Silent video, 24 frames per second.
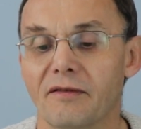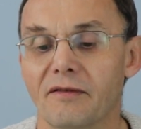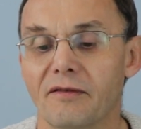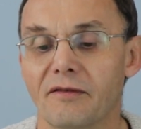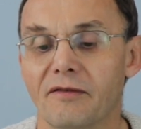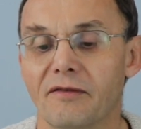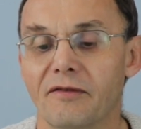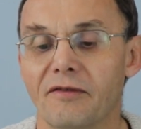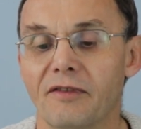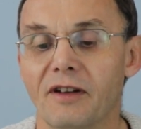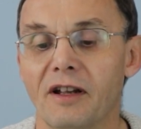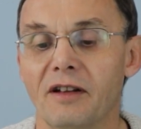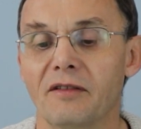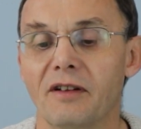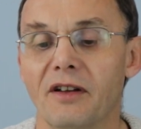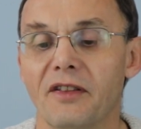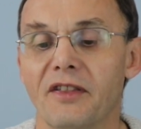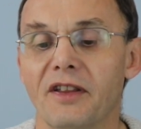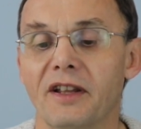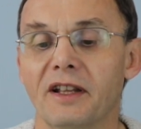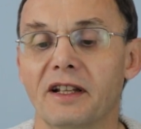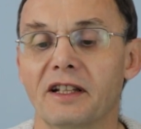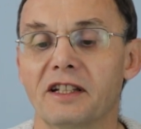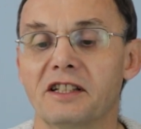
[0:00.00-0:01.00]
float, I
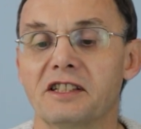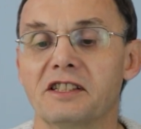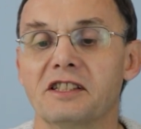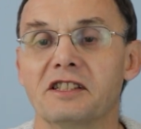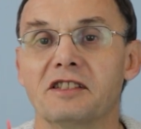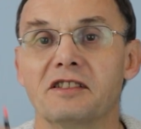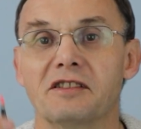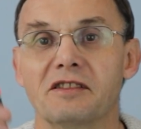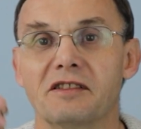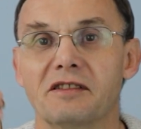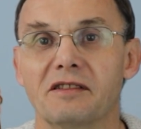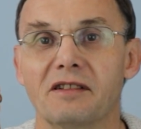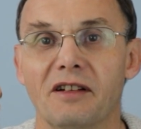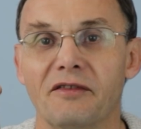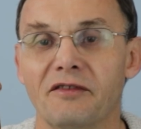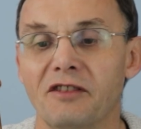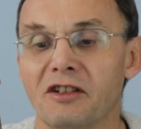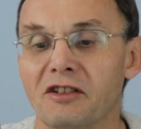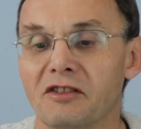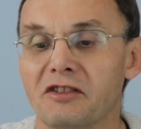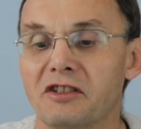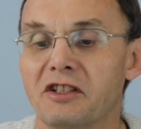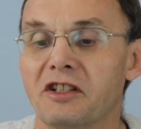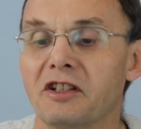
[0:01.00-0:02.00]
think this is, I've
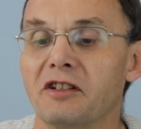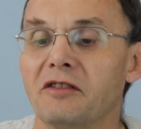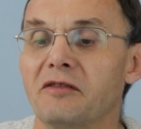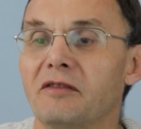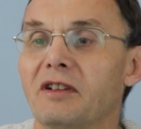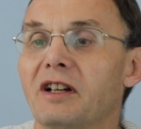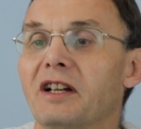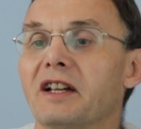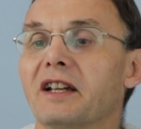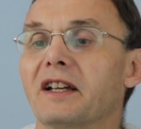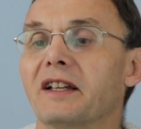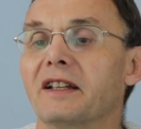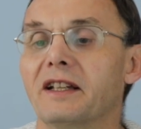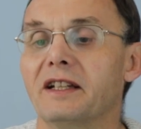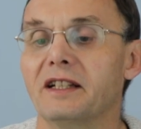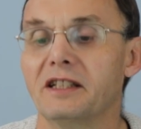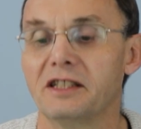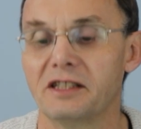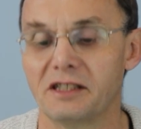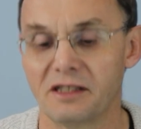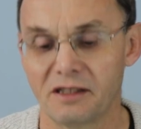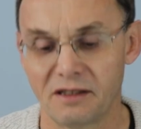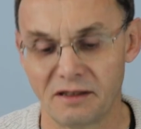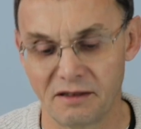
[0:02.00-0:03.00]
got 2 like
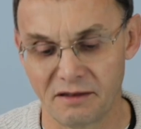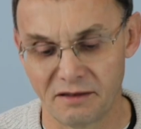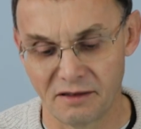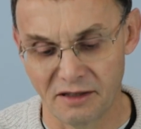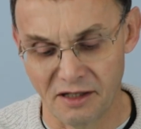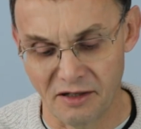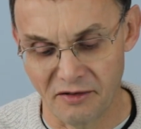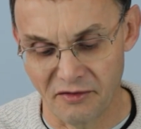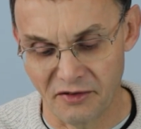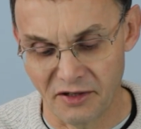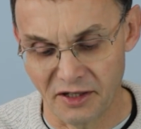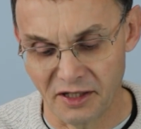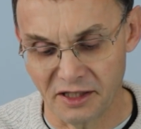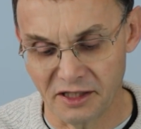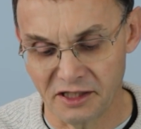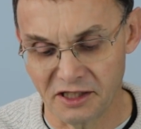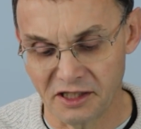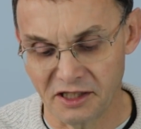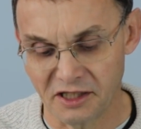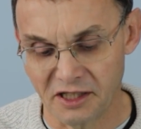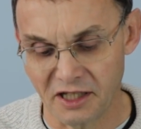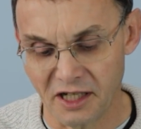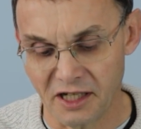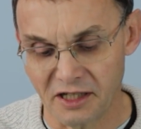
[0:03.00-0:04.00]
this, don't think this
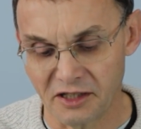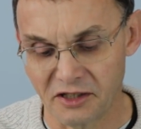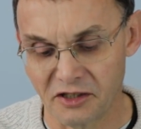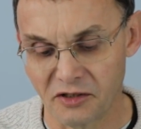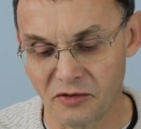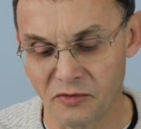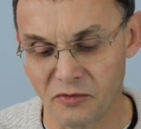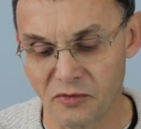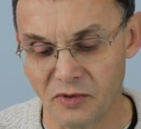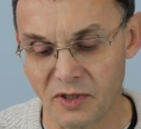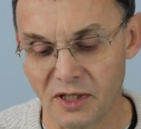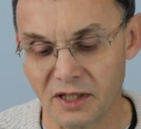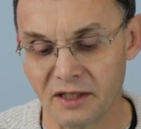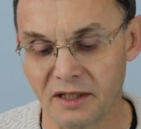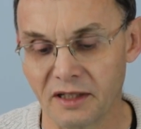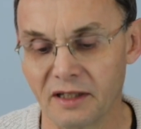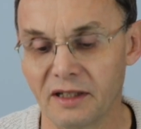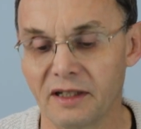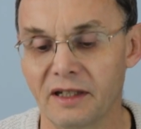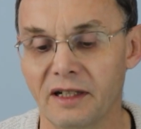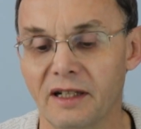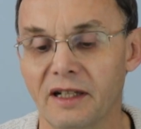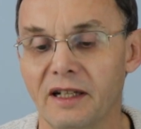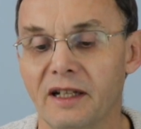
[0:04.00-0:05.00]
is the actual one,
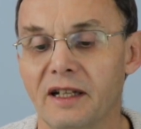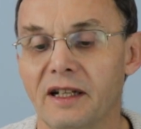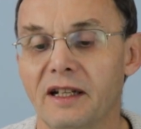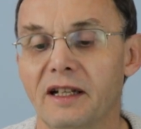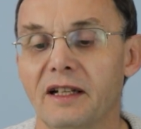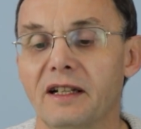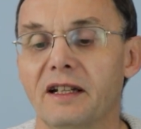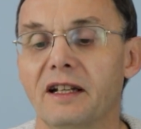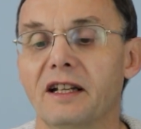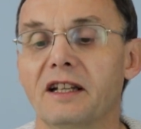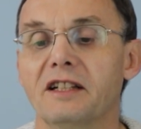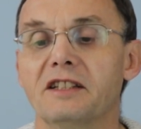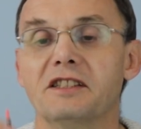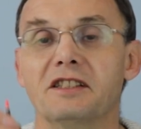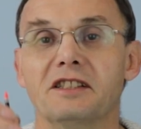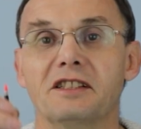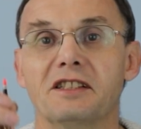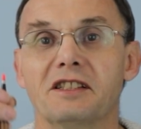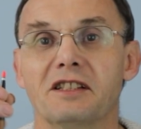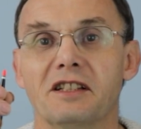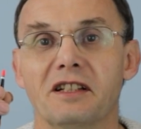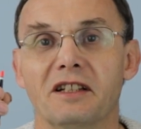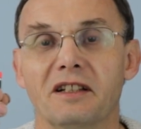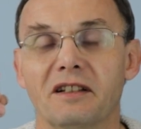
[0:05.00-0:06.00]
this
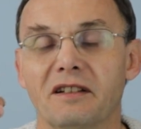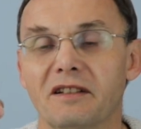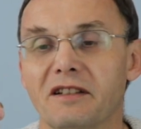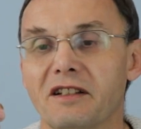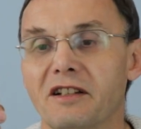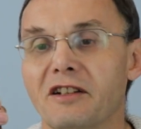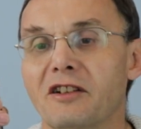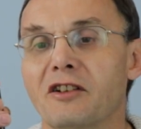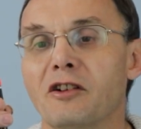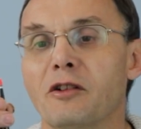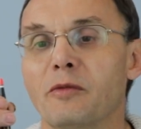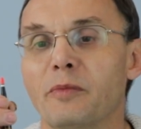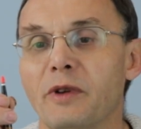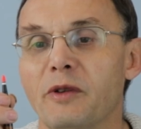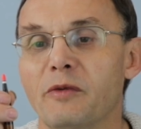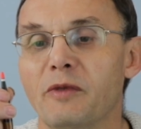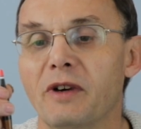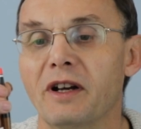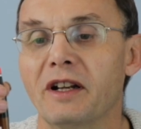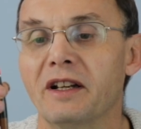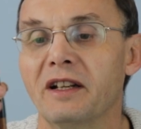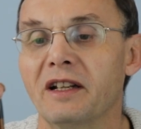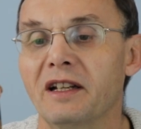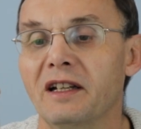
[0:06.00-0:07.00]
is the copy
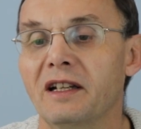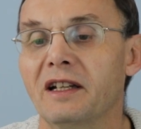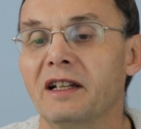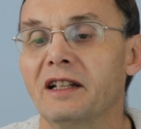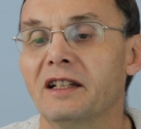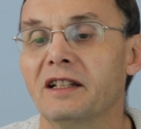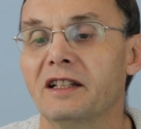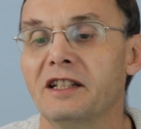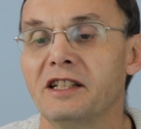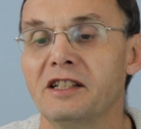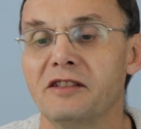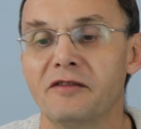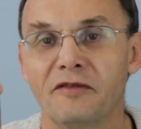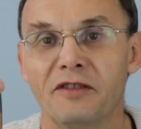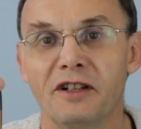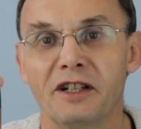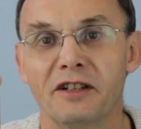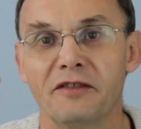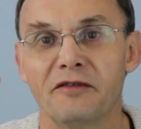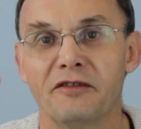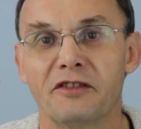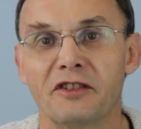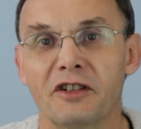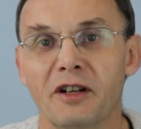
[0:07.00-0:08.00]
one. These
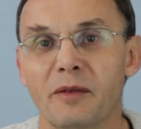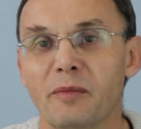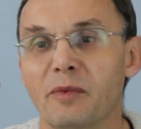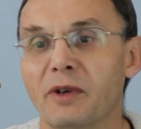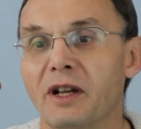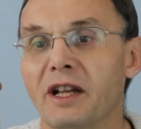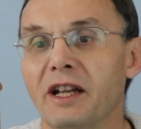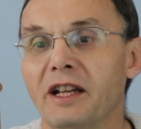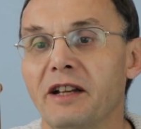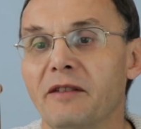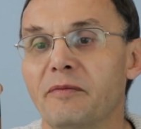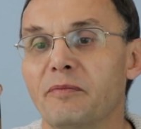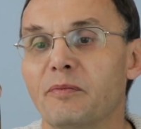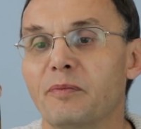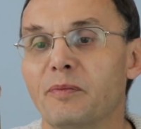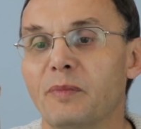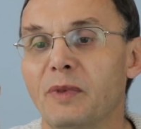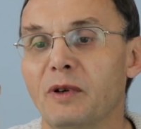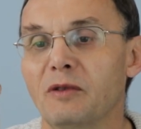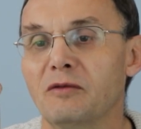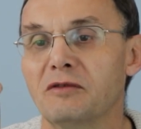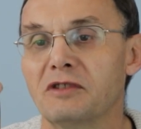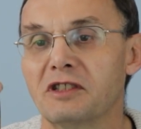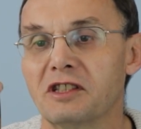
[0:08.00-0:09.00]
5 treble A
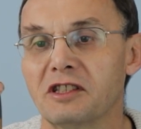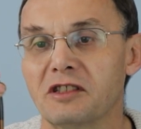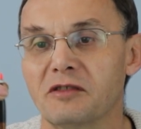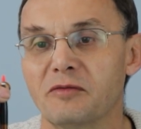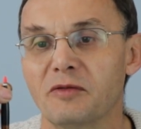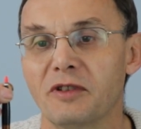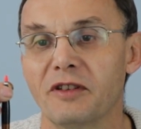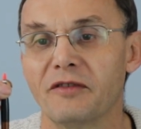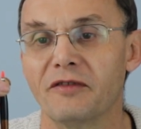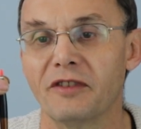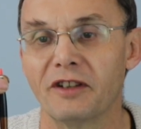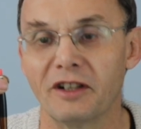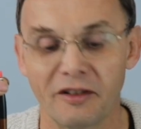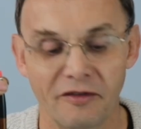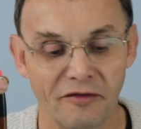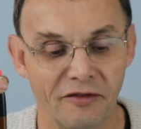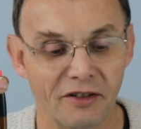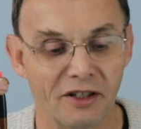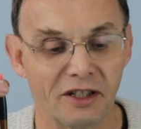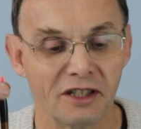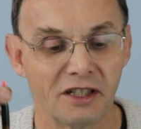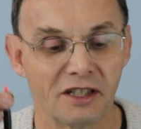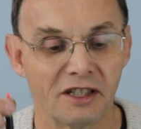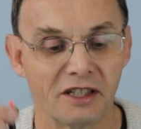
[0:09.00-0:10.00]
balsas with very
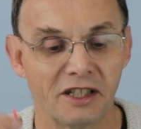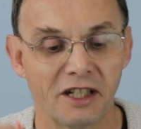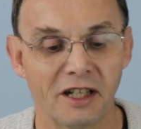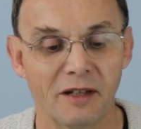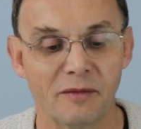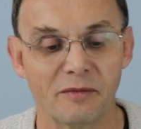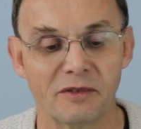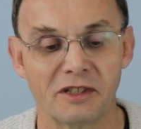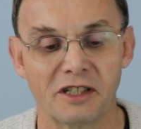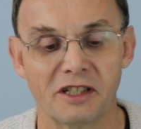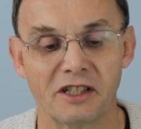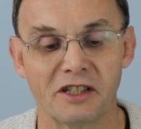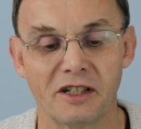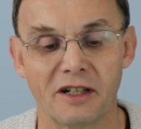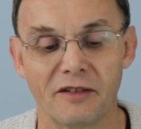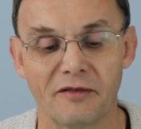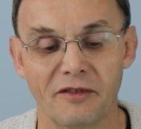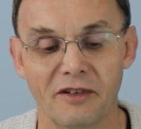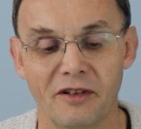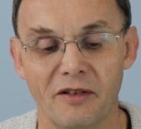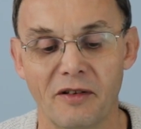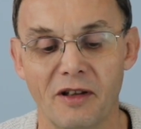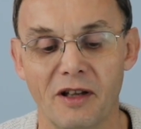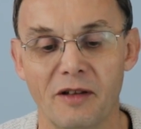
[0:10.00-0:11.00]
fine tips. It should
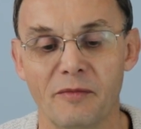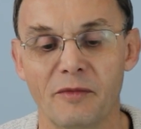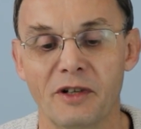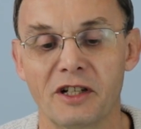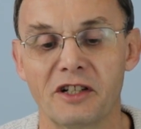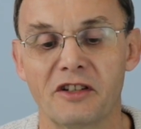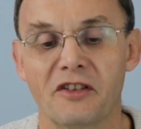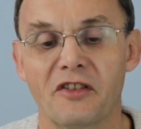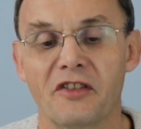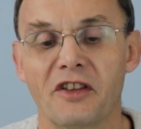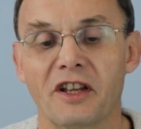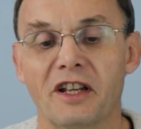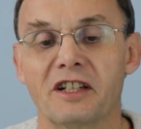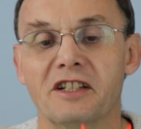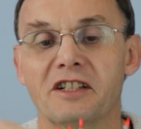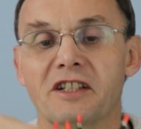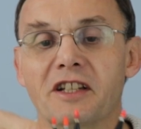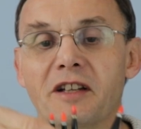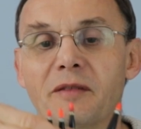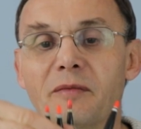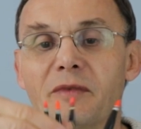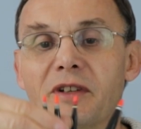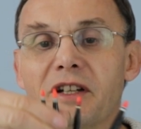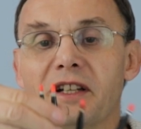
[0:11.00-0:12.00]
have a much thicker
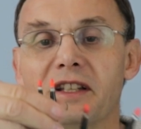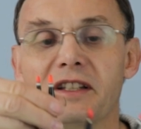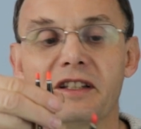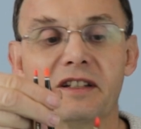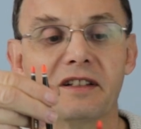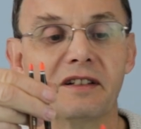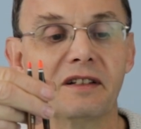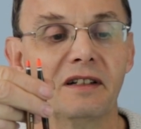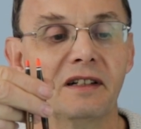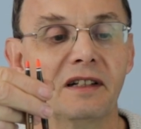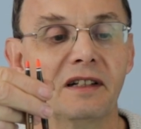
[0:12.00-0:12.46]
tip like the